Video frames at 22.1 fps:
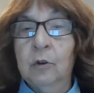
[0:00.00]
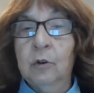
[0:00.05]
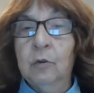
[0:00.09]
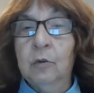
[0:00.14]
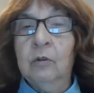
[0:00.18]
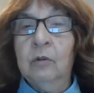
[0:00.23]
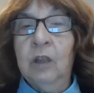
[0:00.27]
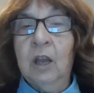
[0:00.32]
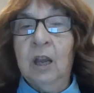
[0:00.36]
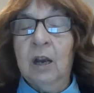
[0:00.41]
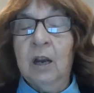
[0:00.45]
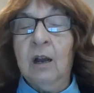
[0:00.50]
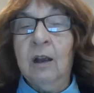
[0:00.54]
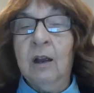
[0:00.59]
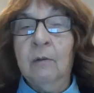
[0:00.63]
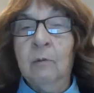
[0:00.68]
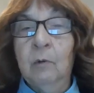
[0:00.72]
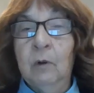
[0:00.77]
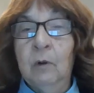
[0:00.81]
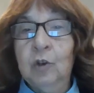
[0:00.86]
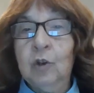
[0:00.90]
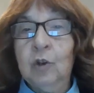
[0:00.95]
nuclei,
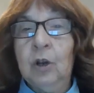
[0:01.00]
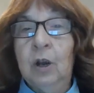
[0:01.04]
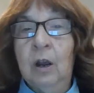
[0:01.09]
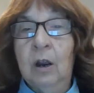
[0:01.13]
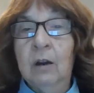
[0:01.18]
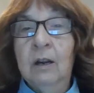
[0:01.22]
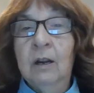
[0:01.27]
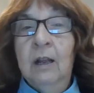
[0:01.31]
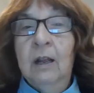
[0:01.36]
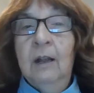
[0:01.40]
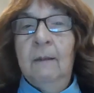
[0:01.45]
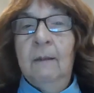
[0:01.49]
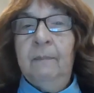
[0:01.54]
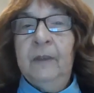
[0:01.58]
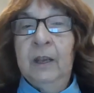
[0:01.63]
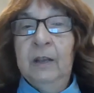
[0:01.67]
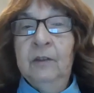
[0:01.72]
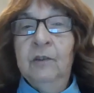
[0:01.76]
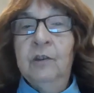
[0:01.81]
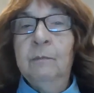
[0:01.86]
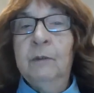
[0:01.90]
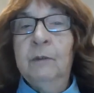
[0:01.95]
which are
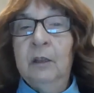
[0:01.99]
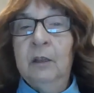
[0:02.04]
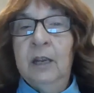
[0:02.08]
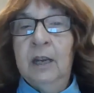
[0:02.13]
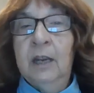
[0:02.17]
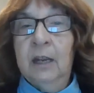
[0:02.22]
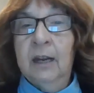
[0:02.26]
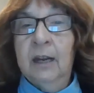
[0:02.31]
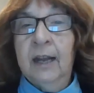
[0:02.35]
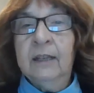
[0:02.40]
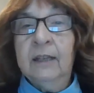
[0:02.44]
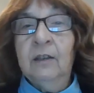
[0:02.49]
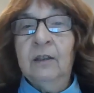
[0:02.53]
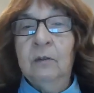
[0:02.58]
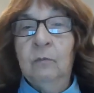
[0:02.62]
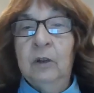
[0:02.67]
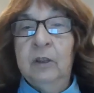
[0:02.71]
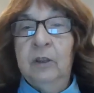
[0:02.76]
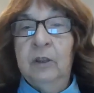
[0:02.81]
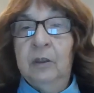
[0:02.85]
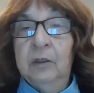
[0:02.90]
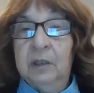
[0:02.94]
intimately connected
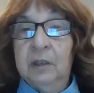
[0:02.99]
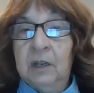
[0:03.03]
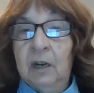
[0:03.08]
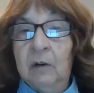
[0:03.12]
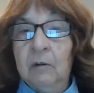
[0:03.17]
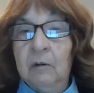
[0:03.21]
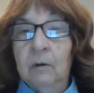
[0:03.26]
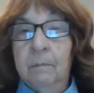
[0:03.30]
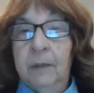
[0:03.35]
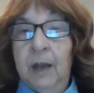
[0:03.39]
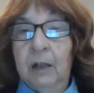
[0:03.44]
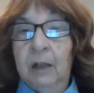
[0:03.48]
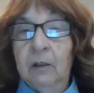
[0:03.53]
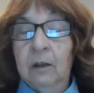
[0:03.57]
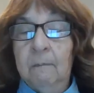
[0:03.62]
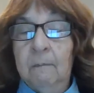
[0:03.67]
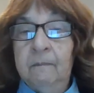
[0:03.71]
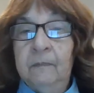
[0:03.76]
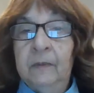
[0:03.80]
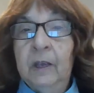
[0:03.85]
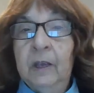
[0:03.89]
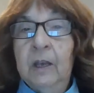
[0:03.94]
with the
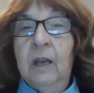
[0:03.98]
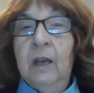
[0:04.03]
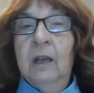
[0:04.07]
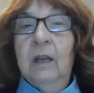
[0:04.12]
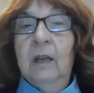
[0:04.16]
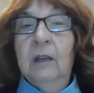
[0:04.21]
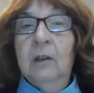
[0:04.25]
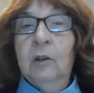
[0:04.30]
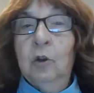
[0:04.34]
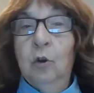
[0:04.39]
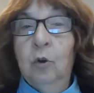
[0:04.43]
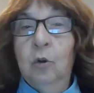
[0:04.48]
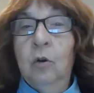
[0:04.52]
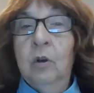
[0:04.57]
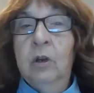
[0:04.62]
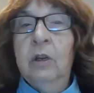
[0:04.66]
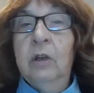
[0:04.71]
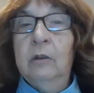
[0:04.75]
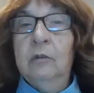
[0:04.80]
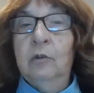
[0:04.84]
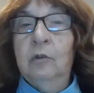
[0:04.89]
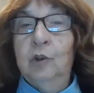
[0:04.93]
cerebellum,
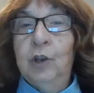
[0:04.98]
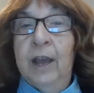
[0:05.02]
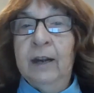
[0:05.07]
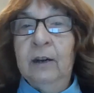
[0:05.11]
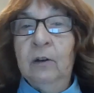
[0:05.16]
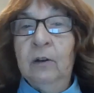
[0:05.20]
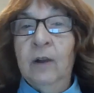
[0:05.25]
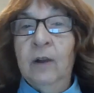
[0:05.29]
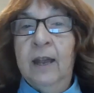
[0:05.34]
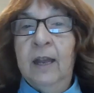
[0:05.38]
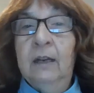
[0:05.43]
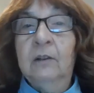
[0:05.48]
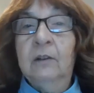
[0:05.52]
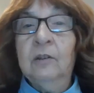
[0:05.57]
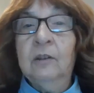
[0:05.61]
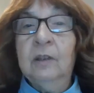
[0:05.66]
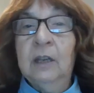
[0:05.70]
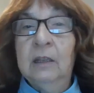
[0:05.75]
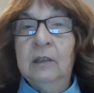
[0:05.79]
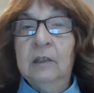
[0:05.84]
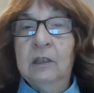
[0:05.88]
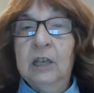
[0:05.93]
could generate
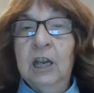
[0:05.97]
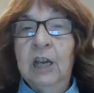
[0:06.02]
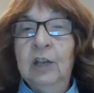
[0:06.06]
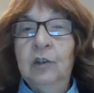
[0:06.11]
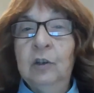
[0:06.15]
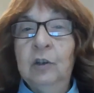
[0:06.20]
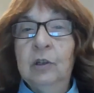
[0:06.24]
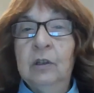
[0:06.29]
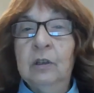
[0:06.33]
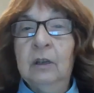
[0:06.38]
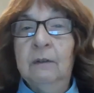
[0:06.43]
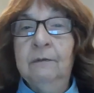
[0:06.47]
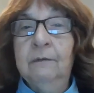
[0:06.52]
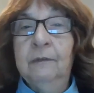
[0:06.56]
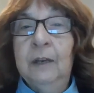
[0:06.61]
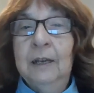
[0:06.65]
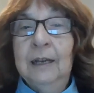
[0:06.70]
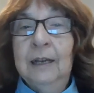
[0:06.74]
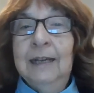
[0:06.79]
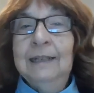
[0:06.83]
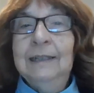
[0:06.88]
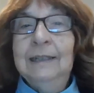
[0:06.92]
sensations of
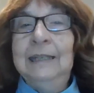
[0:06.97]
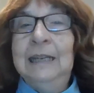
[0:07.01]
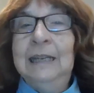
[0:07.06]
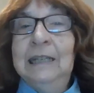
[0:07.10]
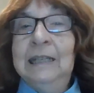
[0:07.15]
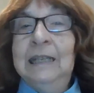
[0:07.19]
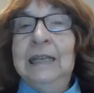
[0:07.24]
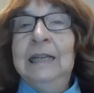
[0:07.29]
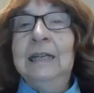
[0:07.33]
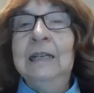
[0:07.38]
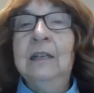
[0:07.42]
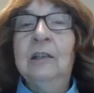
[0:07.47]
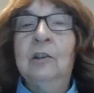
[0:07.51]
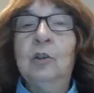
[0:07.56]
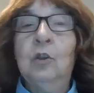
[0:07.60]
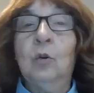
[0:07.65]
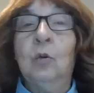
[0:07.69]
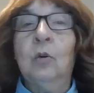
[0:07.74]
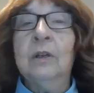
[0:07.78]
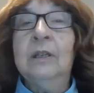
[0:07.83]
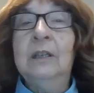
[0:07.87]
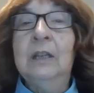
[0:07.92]
dizziness
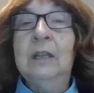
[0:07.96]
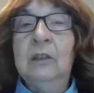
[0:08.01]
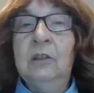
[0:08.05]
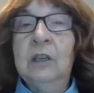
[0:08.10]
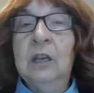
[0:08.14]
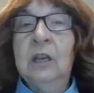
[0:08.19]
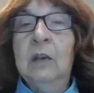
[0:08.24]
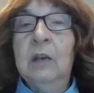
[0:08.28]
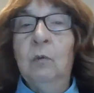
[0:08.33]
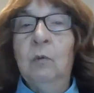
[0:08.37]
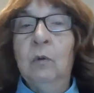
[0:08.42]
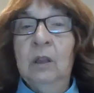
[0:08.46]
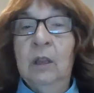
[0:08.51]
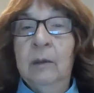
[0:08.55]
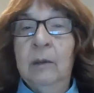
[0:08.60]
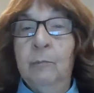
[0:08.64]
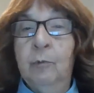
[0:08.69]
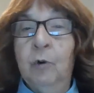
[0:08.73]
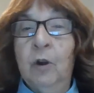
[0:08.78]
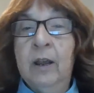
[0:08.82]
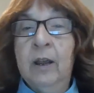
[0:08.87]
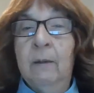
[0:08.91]
or
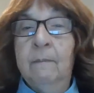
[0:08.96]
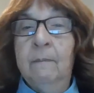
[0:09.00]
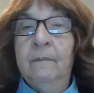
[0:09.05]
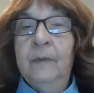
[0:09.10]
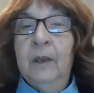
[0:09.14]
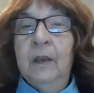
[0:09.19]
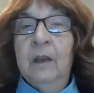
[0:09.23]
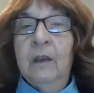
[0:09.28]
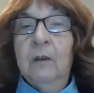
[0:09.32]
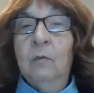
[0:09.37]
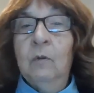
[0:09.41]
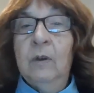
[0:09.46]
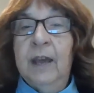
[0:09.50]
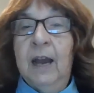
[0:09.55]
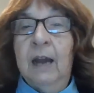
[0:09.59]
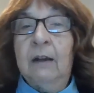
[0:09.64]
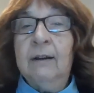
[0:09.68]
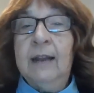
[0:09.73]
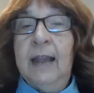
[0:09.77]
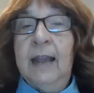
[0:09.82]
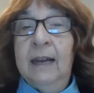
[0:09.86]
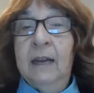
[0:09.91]
disequilibrium
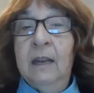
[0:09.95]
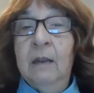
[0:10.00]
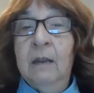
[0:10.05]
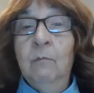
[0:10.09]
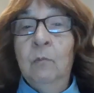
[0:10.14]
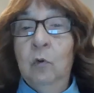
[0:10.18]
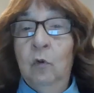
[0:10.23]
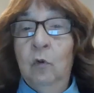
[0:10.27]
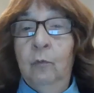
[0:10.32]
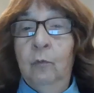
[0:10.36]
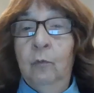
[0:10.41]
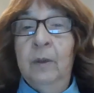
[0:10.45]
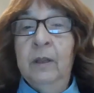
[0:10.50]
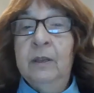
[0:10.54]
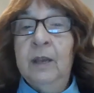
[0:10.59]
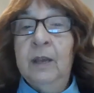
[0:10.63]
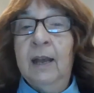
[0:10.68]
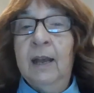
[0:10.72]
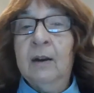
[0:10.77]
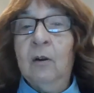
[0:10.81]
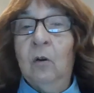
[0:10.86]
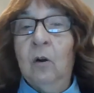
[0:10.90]
without any movement
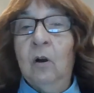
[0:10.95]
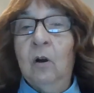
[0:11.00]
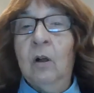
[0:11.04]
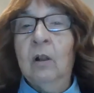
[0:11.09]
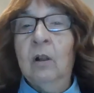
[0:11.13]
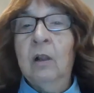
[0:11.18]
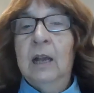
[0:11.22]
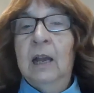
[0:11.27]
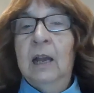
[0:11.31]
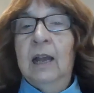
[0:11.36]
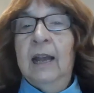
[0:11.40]
at all